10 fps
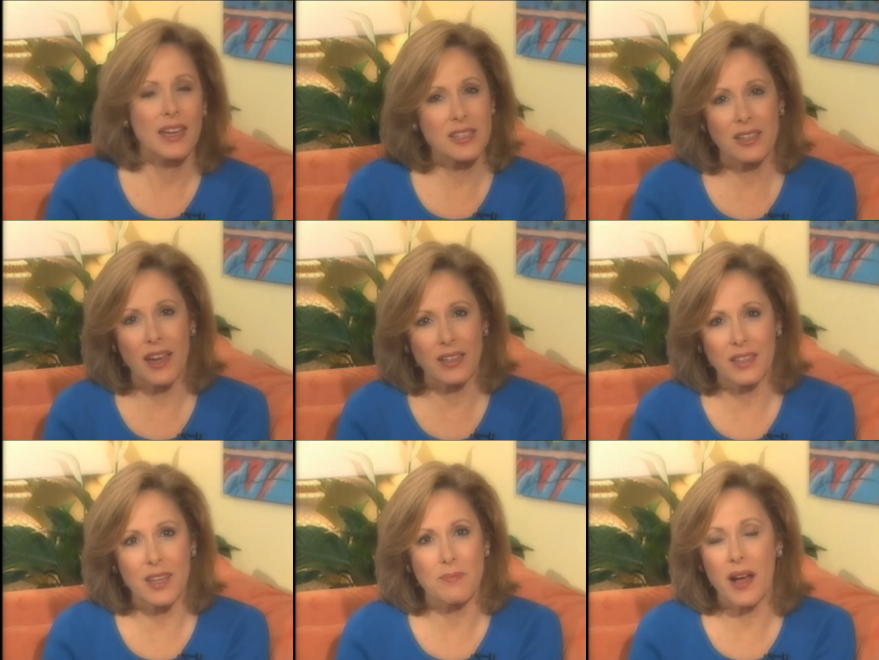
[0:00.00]
It's
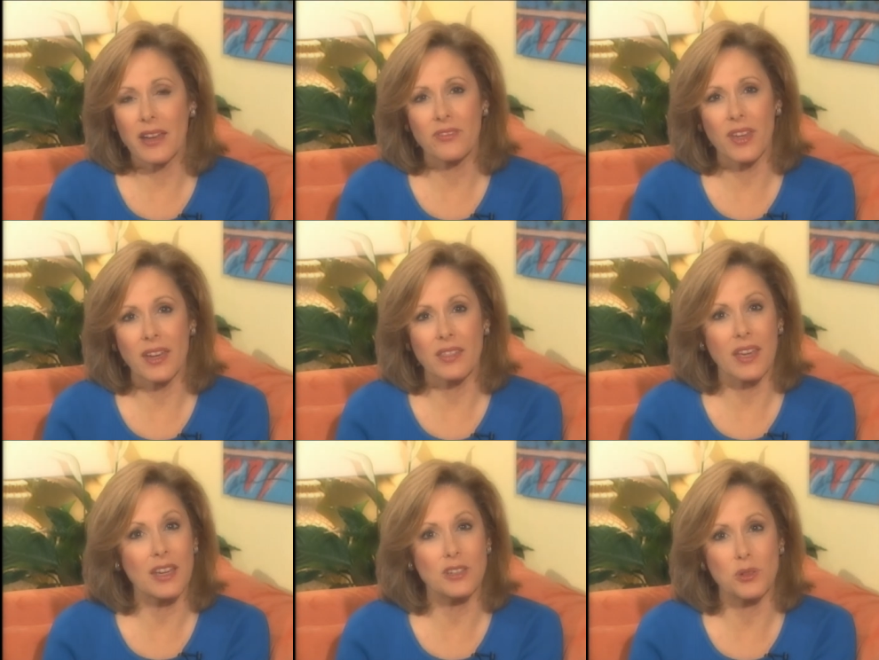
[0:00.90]
likely that my
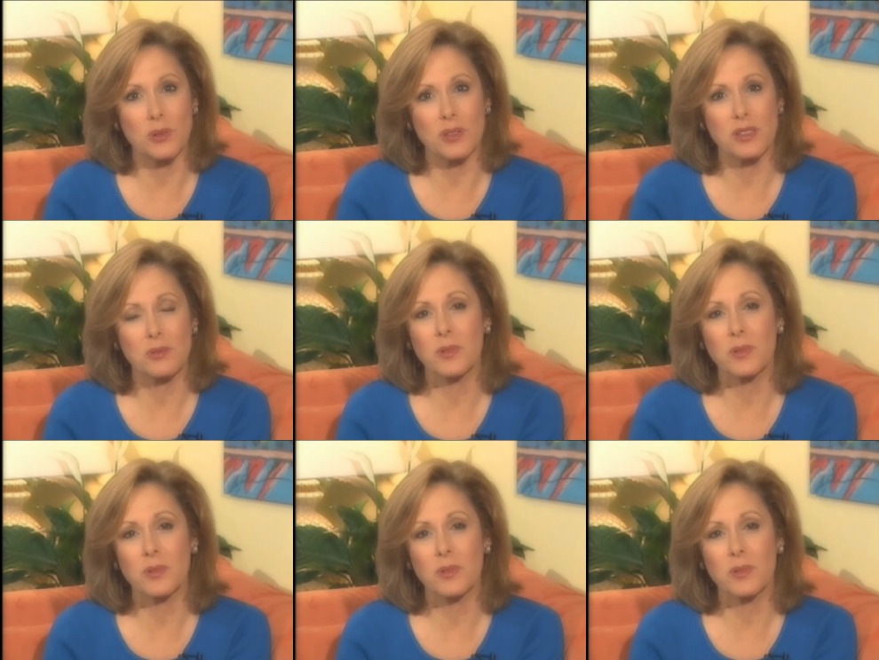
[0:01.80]
faith and yours